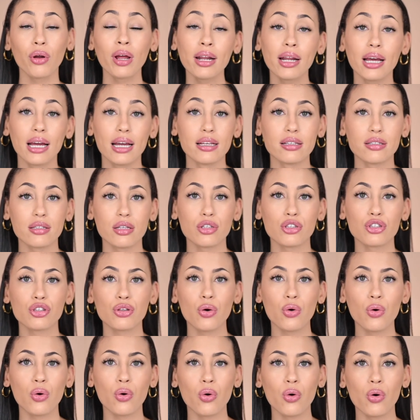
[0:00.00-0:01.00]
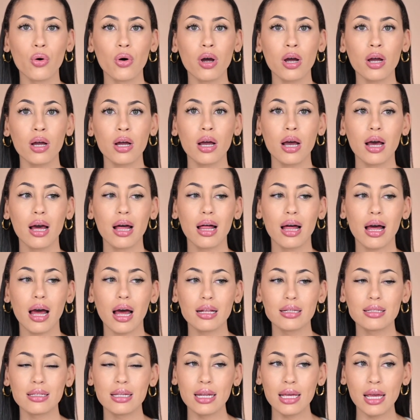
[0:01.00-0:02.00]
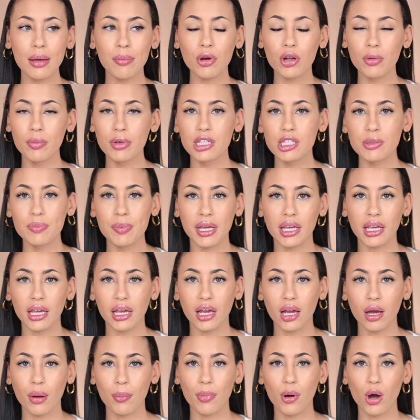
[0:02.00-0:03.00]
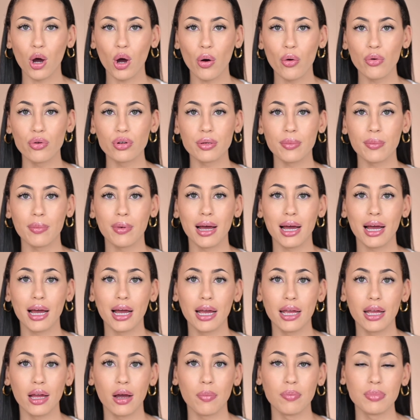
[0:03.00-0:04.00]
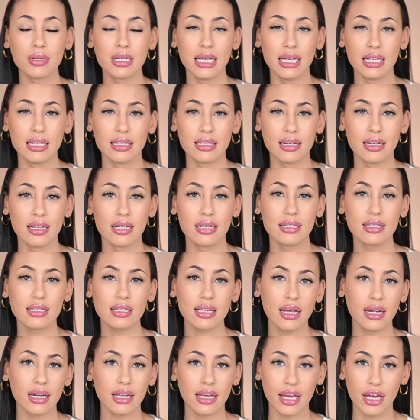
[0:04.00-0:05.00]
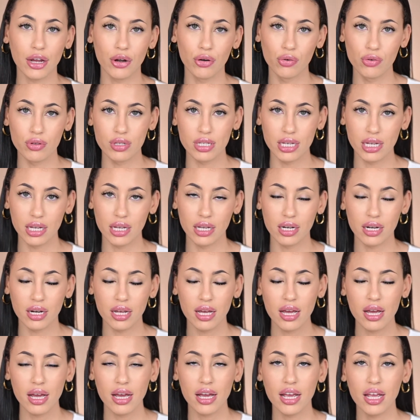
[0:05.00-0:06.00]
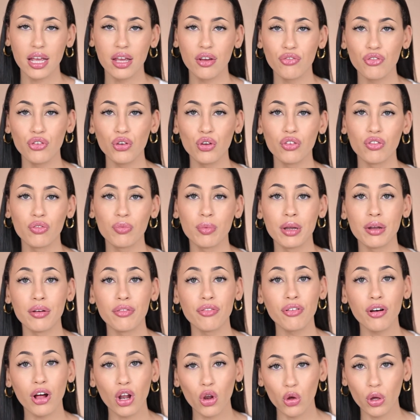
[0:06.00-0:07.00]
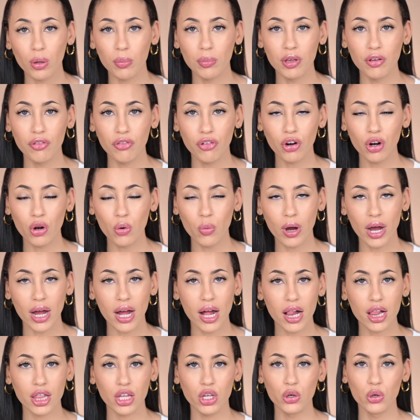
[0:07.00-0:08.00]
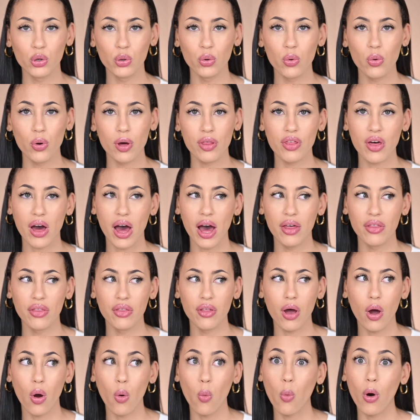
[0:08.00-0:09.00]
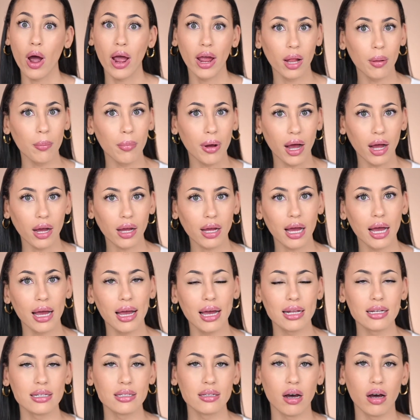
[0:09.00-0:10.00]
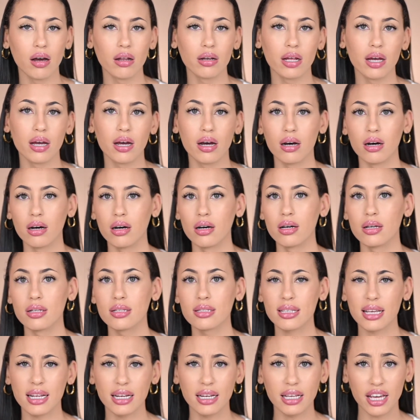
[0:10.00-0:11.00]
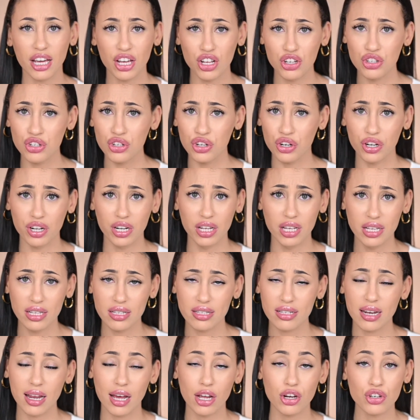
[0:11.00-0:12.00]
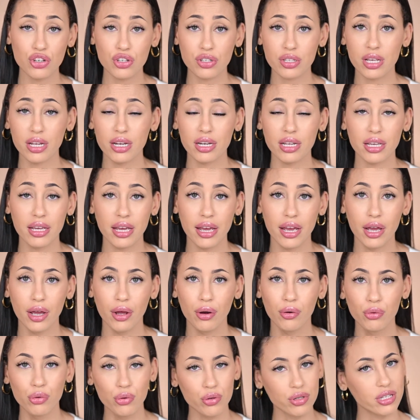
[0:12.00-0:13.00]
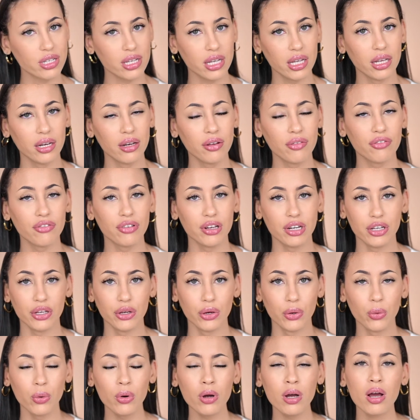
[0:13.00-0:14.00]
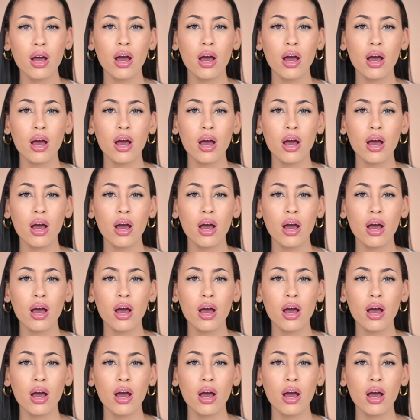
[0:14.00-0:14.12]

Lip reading: guys, so today I'm going to be speaking about my updated skincare routine. If you've been following me for a while, you know that a while back I had done a skincare journey slash skincare routine video.